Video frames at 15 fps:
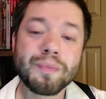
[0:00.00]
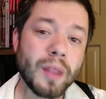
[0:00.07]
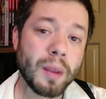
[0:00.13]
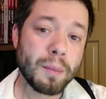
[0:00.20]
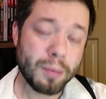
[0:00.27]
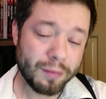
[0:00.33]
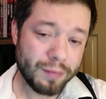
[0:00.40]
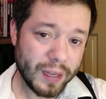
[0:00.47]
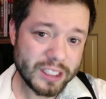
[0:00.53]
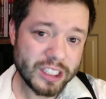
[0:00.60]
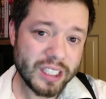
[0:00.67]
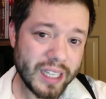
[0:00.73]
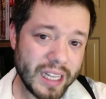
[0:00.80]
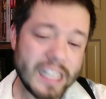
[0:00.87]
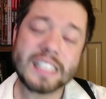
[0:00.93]

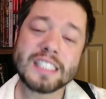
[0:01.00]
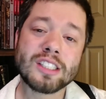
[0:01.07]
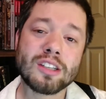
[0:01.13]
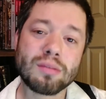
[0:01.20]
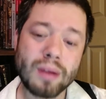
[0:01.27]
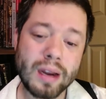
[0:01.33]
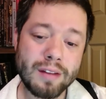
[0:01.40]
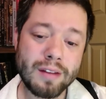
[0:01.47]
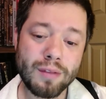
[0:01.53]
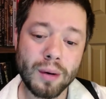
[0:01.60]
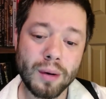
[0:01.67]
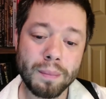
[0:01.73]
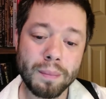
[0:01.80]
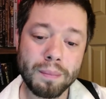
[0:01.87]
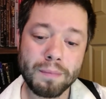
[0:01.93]
Profession is great
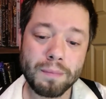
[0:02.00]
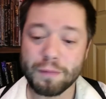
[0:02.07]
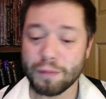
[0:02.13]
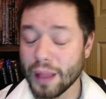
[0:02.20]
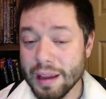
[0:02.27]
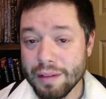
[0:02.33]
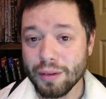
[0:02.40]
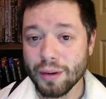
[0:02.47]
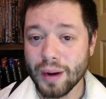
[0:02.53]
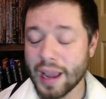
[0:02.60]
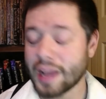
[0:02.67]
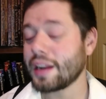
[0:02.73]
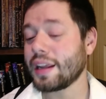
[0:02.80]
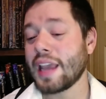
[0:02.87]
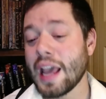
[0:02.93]
for flavor
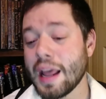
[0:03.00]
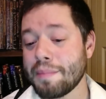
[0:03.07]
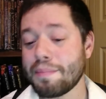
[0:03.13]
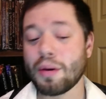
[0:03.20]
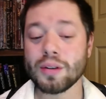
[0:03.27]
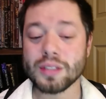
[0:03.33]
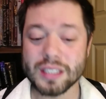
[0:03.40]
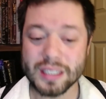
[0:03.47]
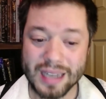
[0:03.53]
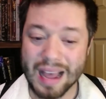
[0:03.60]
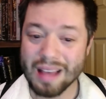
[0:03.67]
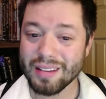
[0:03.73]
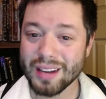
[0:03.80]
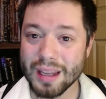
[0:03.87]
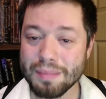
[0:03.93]
and again
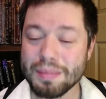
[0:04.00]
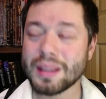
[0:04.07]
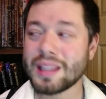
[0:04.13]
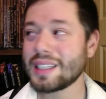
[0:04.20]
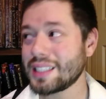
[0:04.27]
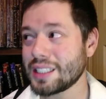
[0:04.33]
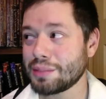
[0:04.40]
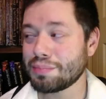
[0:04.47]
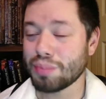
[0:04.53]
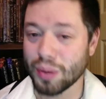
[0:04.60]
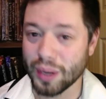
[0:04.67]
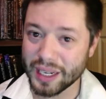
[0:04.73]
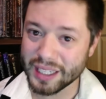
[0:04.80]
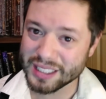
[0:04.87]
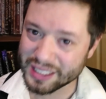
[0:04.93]
personality, but this is
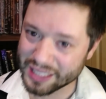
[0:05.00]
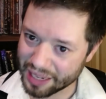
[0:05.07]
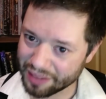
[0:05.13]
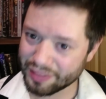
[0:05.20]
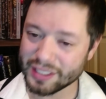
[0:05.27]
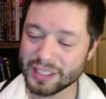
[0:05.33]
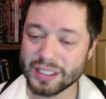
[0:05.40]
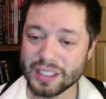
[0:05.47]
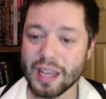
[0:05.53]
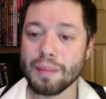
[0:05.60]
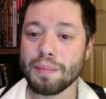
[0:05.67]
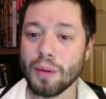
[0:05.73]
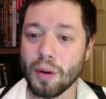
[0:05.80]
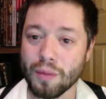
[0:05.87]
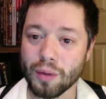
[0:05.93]
pretty safe to
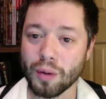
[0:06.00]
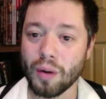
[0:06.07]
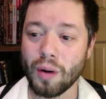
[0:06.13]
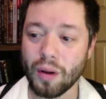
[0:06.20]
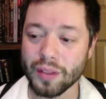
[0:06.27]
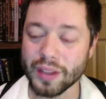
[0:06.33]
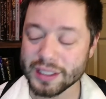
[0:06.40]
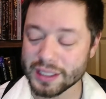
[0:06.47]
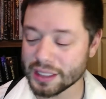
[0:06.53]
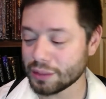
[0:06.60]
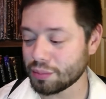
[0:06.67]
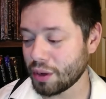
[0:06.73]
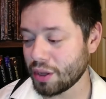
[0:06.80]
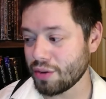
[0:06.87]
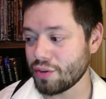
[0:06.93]
skip overall. This is
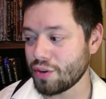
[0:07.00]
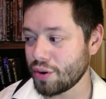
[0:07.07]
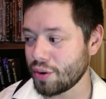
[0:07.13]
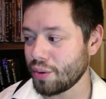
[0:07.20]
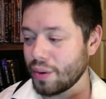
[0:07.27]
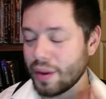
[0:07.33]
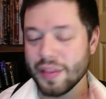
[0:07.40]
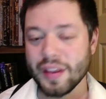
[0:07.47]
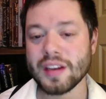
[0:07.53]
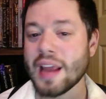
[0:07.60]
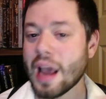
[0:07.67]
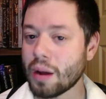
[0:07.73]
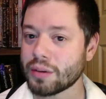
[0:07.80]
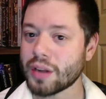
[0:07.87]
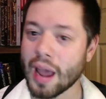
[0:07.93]
what you do in the
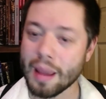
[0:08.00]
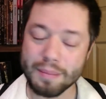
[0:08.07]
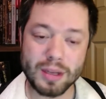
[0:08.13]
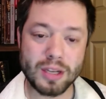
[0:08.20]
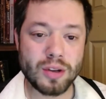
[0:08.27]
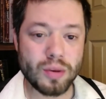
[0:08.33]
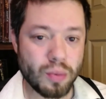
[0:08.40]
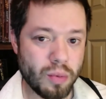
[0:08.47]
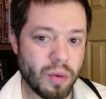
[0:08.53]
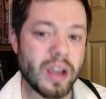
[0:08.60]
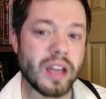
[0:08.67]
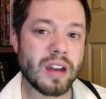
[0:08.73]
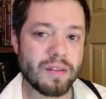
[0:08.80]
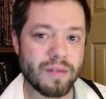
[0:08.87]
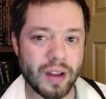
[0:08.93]
downtime
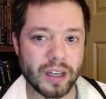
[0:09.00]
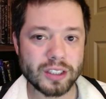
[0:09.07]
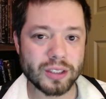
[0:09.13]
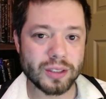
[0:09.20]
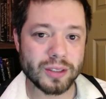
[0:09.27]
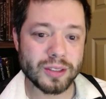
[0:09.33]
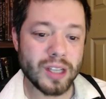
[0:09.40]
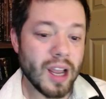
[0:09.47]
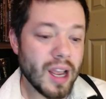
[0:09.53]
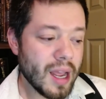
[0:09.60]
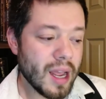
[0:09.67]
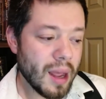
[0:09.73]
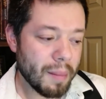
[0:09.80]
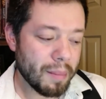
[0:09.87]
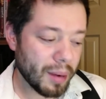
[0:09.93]
between adventures,
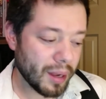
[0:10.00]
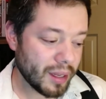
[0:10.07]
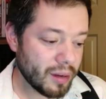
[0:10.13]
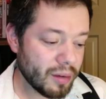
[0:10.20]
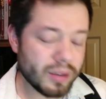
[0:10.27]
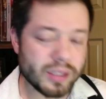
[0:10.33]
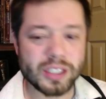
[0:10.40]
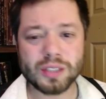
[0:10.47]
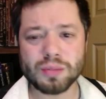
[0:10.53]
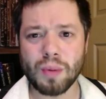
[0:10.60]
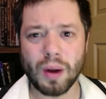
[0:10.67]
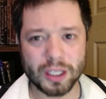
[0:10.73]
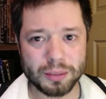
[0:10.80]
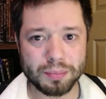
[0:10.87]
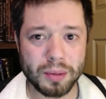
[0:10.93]
but you're a
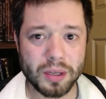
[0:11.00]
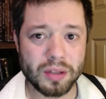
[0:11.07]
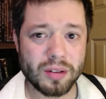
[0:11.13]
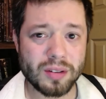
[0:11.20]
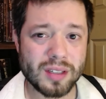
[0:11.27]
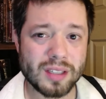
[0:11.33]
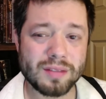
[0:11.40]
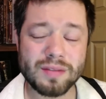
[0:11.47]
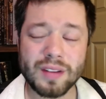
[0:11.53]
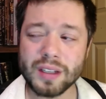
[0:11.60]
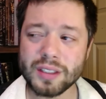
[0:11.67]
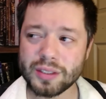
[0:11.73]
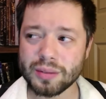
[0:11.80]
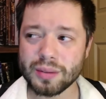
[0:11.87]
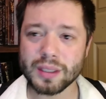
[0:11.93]
swashbuckler.
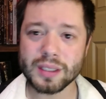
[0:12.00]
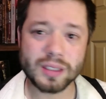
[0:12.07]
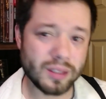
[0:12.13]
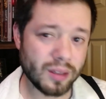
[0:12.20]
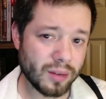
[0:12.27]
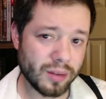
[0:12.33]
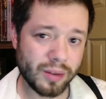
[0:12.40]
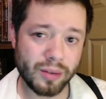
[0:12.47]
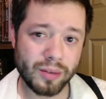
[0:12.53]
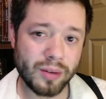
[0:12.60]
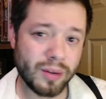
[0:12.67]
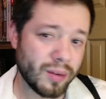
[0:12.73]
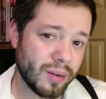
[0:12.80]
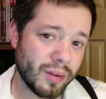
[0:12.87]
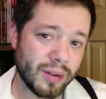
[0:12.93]
Adventuring is all you
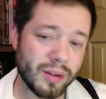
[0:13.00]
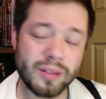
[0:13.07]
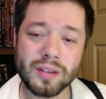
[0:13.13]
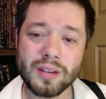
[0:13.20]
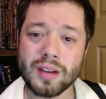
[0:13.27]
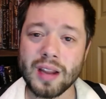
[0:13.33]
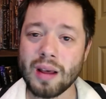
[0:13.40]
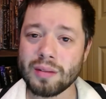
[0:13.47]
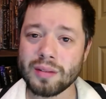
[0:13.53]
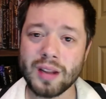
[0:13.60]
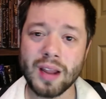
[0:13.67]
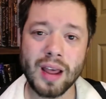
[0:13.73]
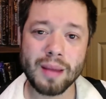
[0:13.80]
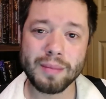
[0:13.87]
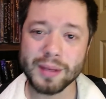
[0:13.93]
do. Your
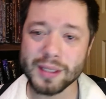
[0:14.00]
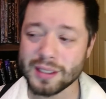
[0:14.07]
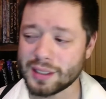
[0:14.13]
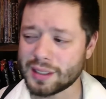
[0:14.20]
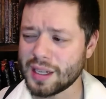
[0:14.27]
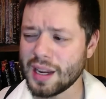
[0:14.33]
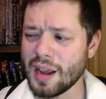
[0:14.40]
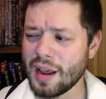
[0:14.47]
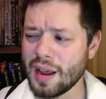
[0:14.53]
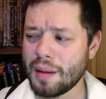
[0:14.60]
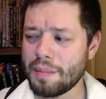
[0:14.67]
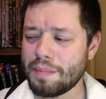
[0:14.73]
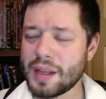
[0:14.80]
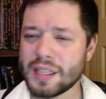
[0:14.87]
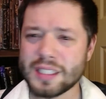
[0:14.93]
downtime is
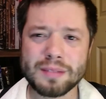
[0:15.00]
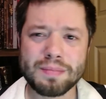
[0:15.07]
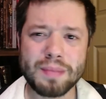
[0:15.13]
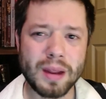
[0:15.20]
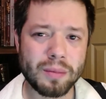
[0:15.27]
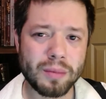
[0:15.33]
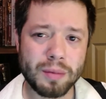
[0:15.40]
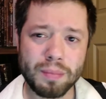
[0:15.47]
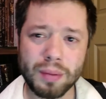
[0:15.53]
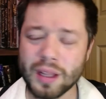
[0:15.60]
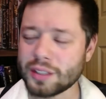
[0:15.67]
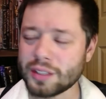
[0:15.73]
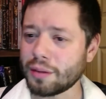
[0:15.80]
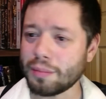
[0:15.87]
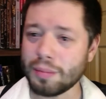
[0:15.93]
best spent with
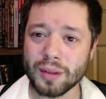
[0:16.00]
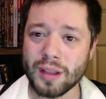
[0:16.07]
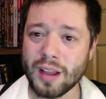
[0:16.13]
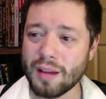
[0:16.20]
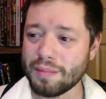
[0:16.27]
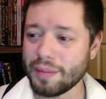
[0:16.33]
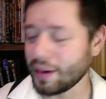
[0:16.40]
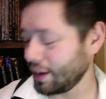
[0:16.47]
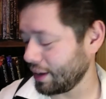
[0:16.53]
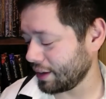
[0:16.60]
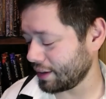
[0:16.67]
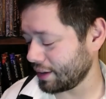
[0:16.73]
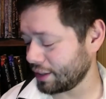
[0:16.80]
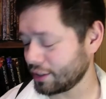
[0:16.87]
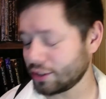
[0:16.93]
pleasurable company
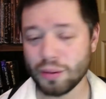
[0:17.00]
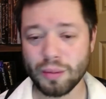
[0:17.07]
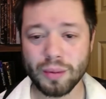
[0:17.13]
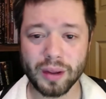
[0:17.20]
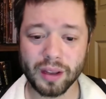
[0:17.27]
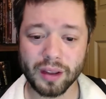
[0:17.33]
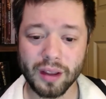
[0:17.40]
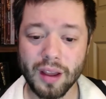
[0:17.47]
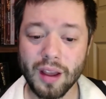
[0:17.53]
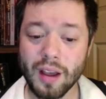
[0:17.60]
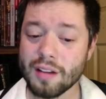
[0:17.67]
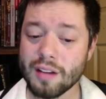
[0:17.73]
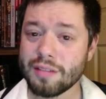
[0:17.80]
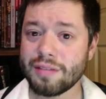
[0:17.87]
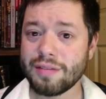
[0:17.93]
and enjoying
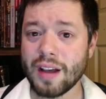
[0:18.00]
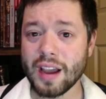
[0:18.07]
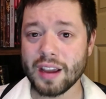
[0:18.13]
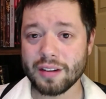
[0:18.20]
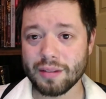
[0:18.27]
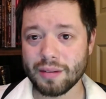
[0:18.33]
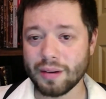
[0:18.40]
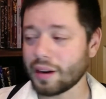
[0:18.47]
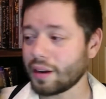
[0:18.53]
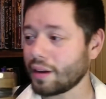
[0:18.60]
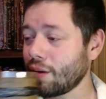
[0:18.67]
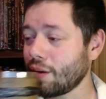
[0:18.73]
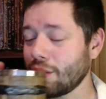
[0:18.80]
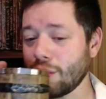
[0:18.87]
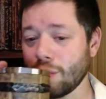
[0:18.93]
fine drink
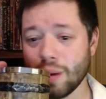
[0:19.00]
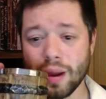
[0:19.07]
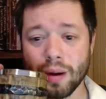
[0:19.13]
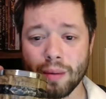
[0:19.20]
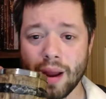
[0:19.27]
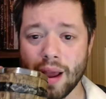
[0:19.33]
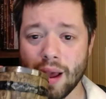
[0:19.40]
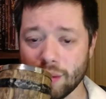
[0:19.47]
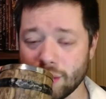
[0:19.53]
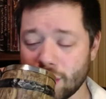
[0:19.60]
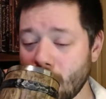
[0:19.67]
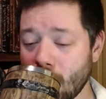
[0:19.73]
all the way around.